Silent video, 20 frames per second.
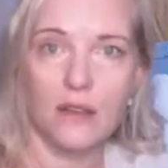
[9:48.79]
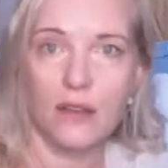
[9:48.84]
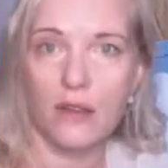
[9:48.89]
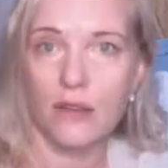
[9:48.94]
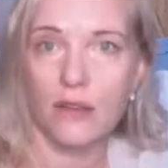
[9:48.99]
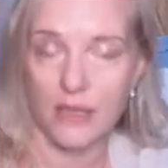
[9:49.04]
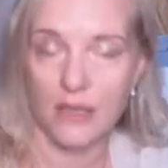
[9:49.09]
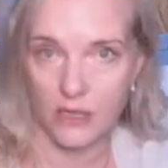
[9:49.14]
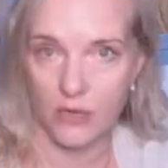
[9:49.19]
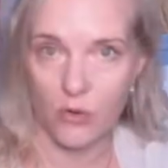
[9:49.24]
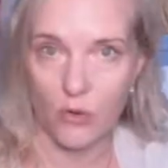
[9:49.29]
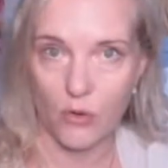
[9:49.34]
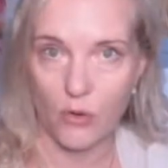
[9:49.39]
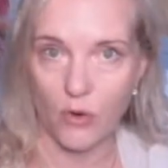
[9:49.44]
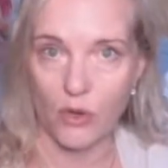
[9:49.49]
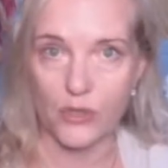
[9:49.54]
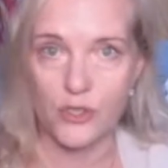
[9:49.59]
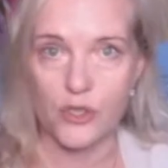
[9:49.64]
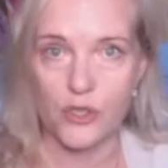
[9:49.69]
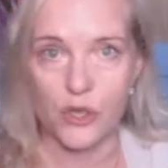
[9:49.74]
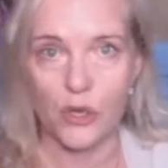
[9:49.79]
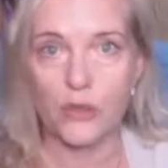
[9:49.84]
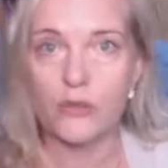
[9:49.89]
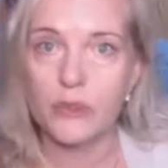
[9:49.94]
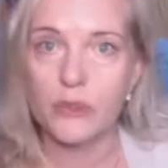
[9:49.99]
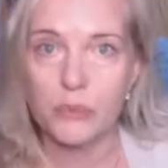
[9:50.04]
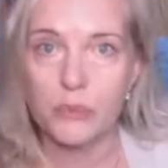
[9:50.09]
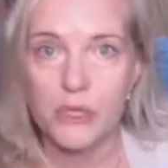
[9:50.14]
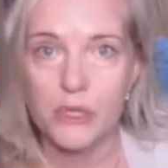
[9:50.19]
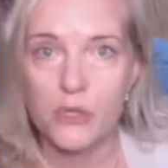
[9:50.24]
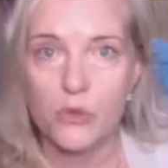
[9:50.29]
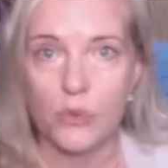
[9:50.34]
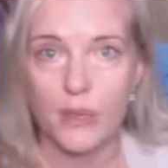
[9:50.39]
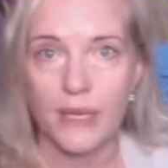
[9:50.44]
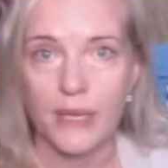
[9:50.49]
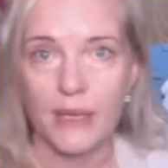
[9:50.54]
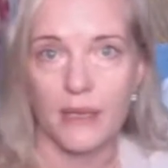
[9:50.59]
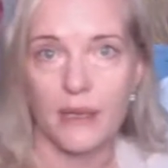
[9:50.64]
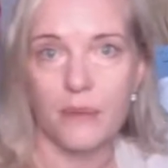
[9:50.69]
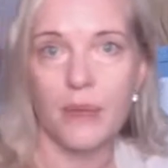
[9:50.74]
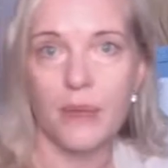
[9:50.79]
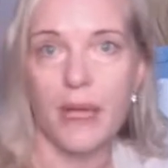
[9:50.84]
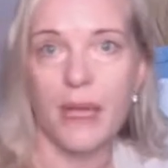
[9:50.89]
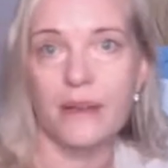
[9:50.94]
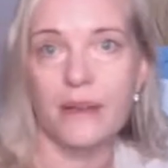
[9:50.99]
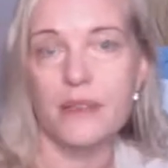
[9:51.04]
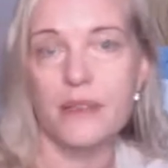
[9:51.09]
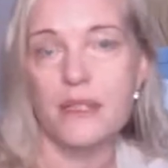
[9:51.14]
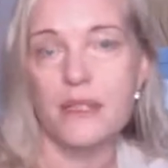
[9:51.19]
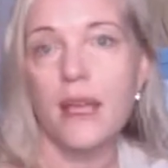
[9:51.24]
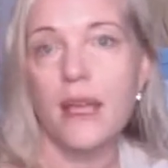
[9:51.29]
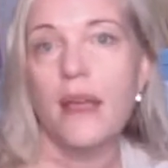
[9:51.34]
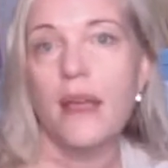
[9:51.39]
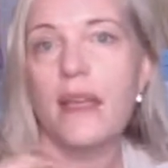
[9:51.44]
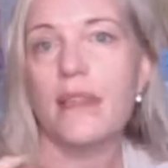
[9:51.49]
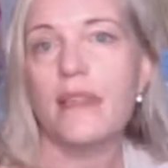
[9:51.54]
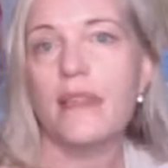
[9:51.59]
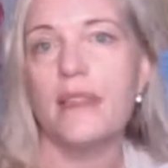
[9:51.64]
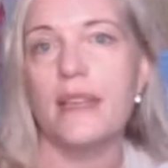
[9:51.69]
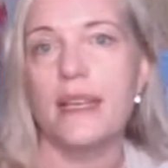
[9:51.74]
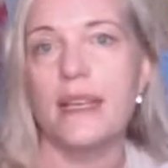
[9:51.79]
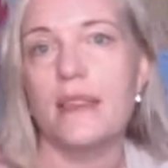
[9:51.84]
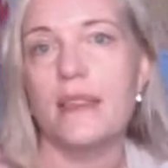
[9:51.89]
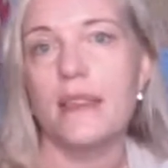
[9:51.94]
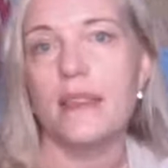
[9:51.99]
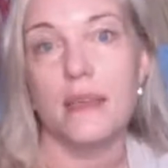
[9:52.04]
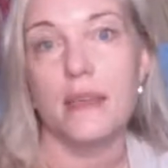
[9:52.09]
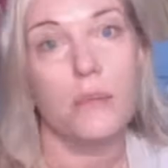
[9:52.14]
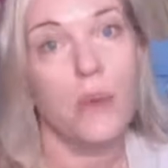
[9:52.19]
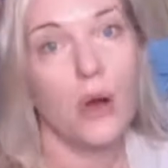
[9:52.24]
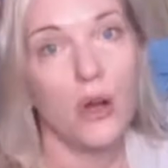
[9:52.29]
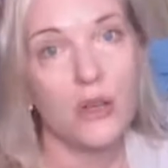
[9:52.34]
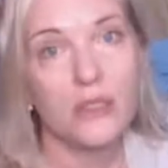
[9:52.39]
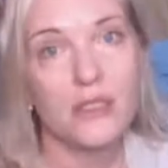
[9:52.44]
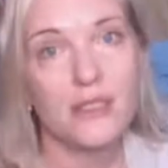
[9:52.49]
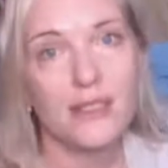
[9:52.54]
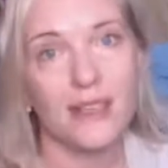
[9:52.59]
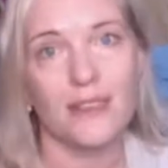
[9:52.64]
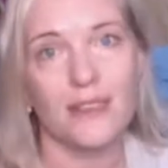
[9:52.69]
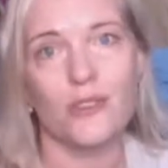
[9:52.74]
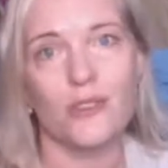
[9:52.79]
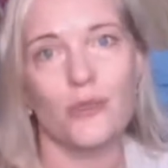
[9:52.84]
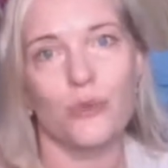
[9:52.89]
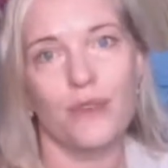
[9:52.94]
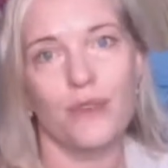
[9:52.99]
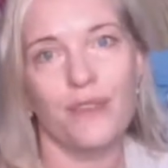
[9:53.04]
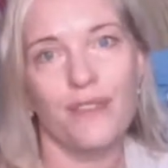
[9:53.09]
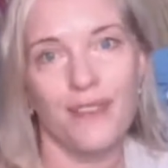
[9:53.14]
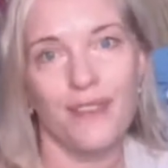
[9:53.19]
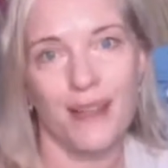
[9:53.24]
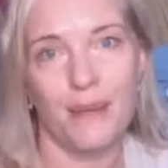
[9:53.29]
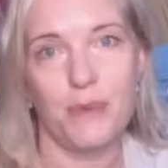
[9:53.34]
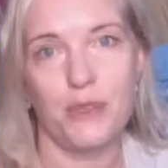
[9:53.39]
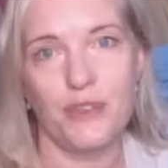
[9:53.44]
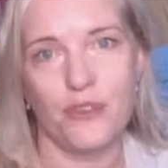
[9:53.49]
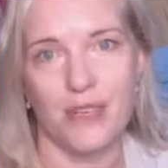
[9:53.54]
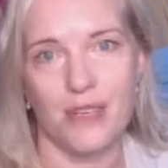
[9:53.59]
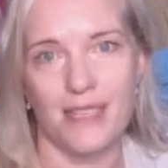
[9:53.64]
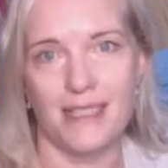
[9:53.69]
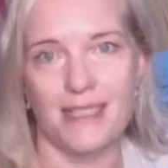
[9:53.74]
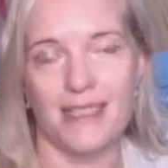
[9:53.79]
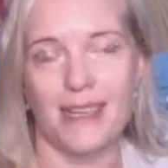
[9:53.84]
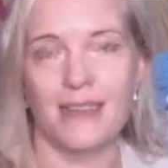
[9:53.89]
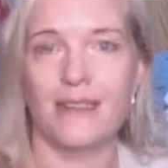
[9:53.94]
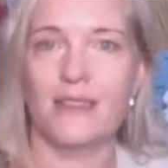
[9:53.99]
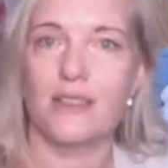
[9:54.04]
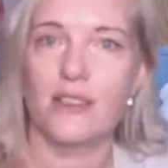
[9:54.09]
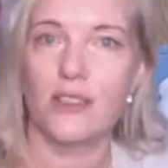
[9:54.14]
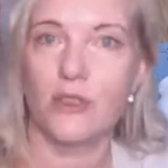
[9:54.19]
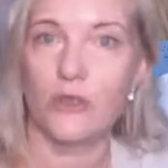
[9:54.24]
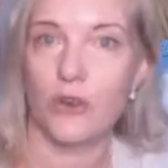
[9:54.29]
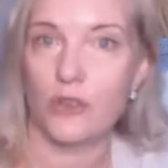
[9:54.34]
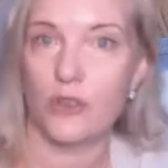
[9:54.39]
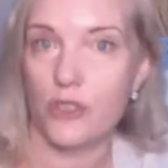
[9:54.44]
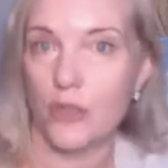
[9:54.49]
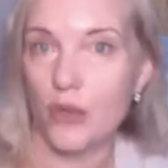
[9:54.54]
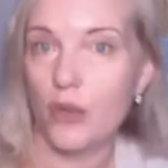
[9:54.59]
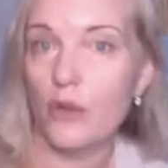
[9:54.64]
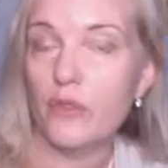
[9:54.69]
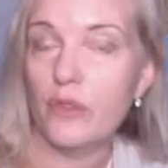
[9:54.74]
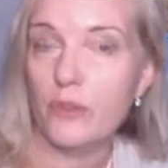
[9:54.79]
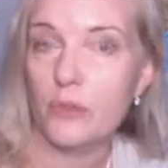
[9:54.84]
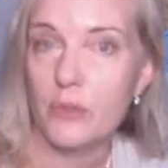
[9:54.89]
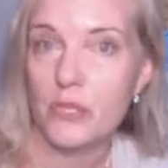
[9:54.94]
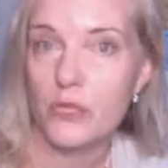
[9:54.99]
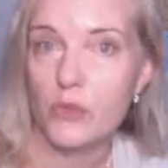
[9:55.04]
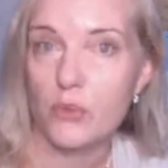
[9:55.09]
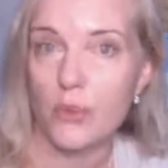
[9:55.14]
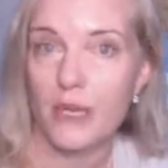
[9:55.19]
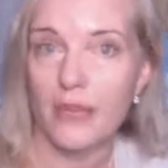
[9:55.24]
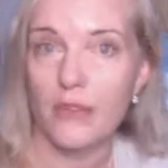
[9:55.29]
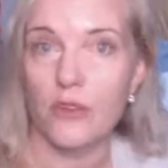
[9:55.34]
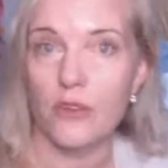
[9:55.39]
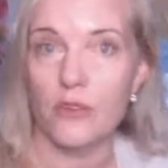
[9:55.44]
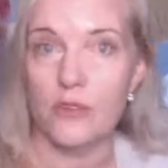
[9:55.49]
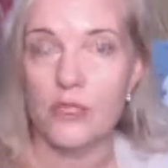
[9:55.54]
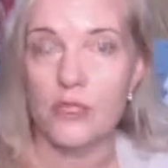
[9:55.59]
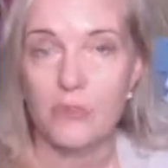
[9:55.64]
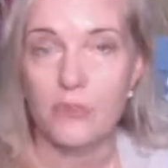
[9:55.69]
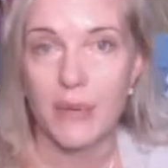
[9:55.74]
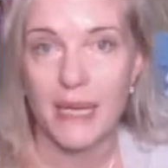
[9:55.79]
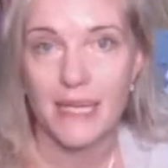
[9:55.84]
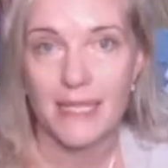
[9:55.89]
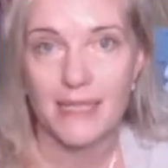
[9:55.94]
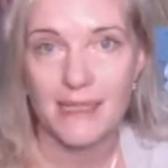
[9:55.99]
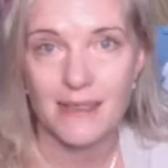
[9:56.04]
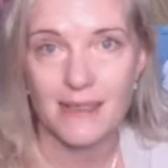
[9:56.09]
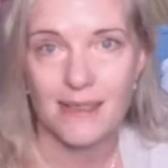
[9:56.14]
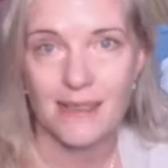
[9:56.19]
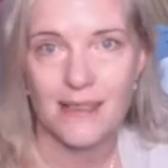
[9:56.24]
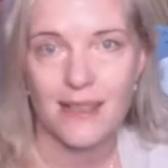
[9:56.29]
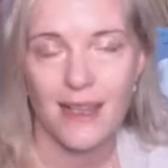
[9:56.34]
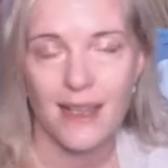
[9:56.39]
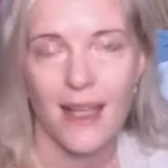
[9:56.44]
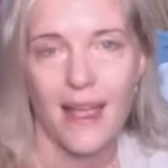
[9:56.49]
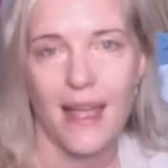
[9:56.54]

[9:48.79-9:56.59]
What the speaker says: there's a crossover between them, and the mast cells or inflammatory cells cross over between those spaces.